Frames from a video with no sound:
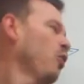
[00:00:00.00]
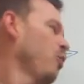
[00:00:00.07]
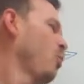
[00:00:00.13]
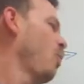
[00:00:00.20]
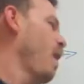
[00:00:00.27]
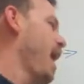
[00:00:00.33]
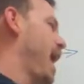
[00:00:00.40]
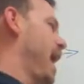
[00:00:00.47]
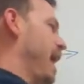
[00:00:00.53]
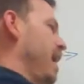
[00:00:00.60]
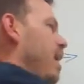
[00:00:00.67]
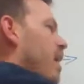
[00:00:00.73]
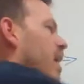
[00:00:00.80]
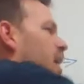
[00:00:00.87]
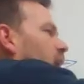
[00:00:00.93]
the
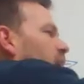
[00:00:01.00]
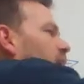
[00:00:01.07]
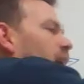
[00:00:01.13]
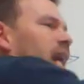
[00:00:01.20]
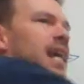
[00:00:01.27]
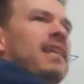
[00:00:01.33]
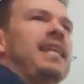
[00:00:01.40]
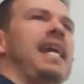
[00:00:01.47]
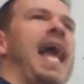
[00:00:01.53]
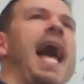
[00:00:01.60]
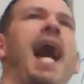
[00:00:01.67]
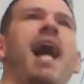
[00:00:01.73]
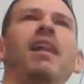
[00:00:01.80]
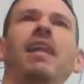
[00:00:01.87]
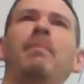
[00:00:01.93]
way in the
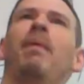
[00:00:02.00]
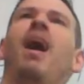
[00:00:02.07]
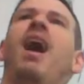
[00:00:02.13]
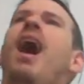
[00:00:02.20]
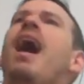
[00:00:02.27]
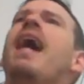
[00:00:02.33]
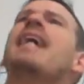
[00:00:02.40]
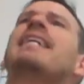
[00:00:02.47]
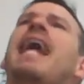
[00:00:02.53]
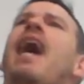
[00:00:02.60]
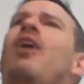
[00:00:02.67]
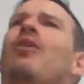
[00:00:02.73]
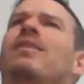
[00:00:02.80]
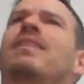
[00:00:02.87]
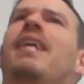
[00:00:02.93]
alley, behind
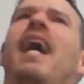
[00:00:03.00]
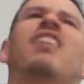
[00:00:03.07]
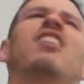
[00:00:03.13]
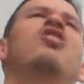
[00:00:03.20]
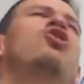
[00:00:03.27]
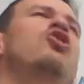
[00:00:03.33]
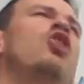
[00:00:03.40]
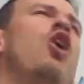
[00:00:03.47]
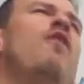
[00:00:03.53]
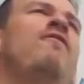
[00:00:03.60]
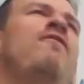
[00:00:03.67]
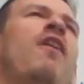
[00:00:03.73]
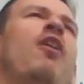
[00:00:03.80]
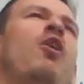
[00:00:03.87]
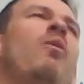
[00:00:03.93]
outside, so
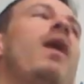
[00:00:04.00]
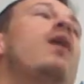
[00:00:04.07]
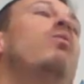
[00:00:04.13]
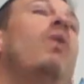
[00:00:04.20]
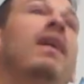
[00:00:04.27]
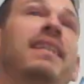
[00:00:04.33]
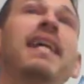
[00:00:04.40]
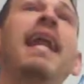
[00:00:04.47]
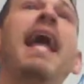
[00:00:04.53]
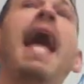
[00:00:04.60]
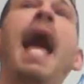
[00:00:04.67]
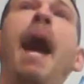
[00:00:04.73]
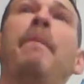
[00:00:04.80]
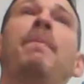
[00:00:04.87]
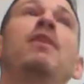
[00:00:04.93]
far away. What's going to
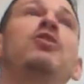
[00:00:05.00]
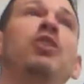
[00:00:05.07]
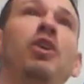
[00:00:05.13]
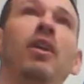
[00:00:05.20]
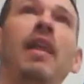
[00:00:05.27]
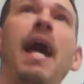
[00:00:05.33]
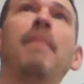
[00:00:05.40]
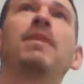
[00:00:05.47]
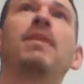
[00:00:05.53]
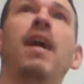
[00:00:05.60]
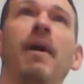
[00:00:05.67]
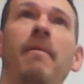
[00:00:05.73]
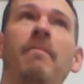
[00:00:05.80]
happen to your laptop?